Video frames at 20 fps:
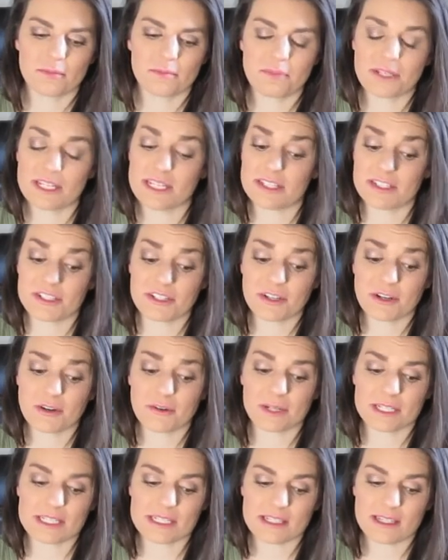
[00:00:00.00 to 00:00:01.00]
be to
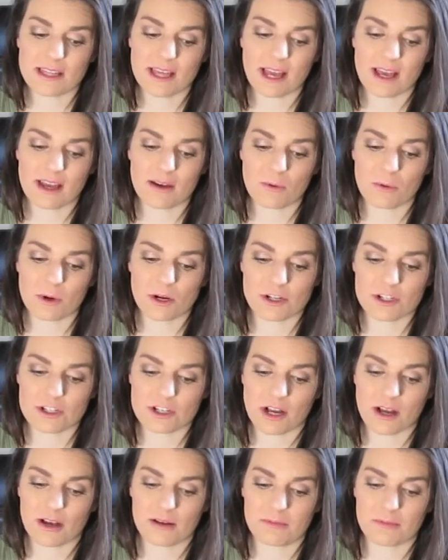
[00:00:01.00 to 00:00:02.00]
go into that
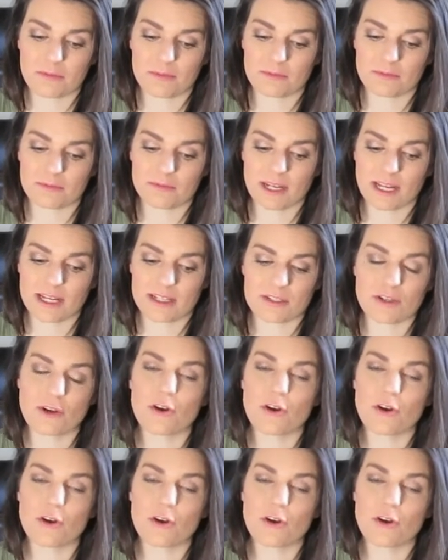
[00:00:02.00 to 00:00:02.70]
workshop as